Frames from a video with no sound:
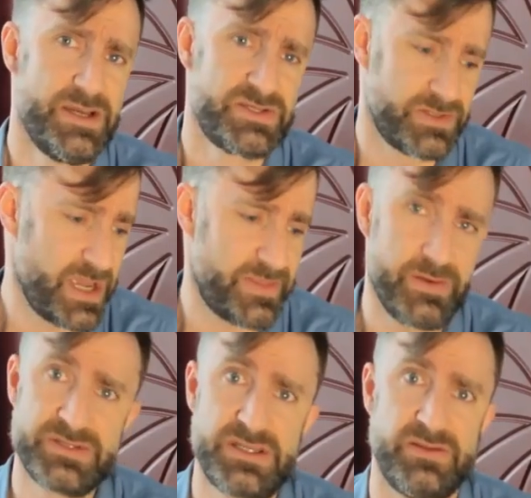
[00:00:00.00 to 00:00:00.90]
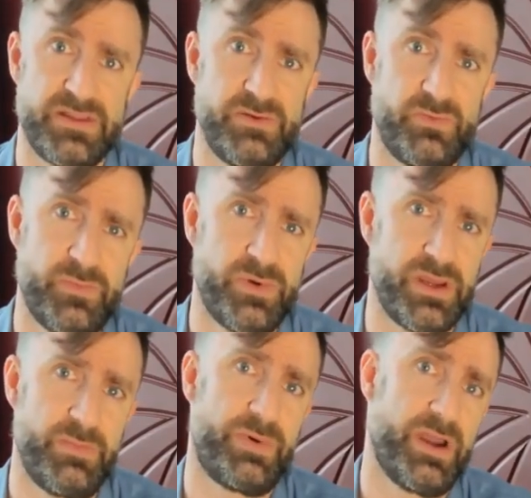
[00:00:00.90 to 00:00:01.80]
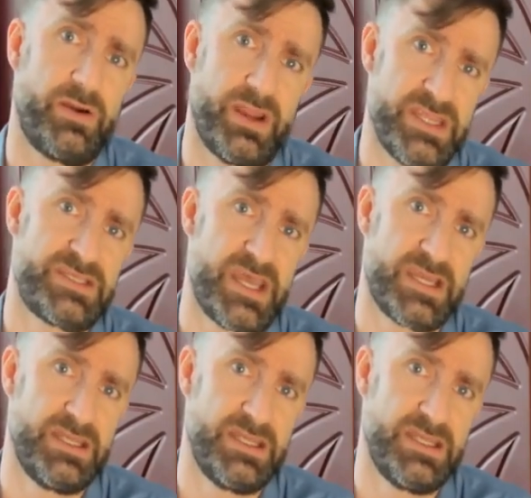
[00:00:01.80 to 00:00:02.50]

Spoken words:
So yeah, that was it. The Redwood Empire Haystack